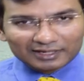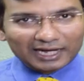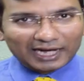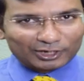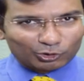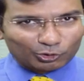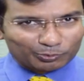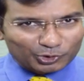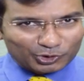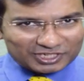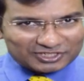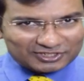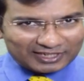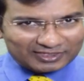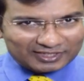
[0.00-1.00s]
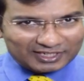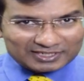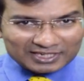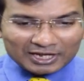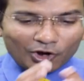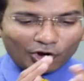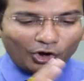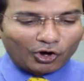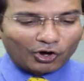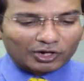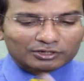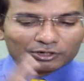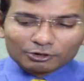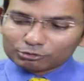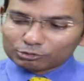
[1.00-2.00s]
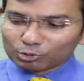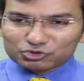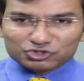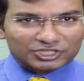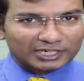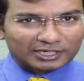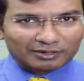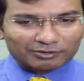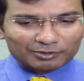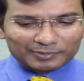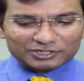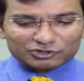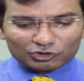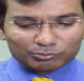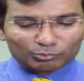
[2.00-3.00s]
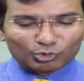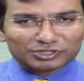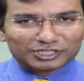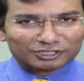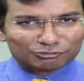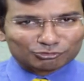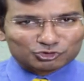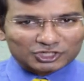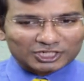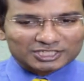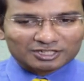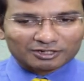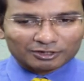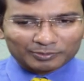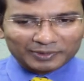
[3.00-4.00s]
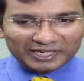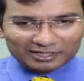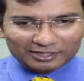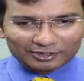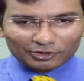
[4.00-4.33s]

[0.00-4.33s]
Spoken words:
I hope you understand this. Or two state governments or more than two states government.